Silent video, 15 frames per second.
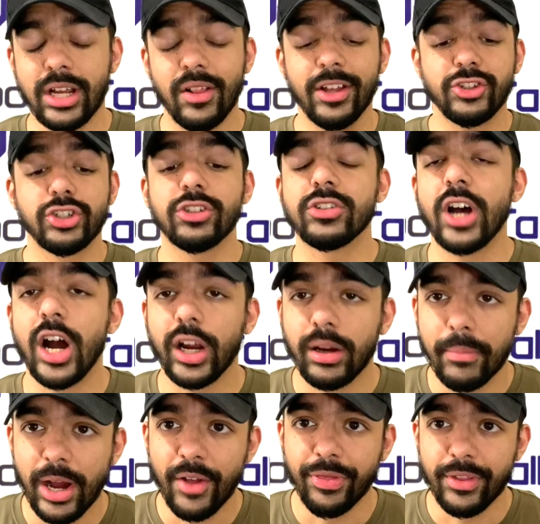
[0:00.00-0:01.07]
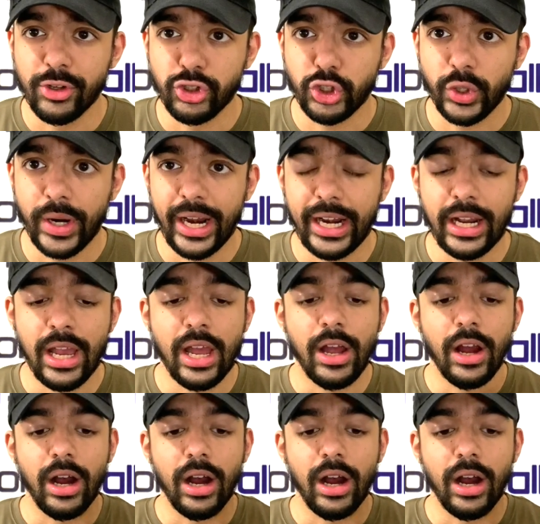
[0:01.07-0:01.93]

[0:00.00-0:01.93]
Now, let's just talk about this trade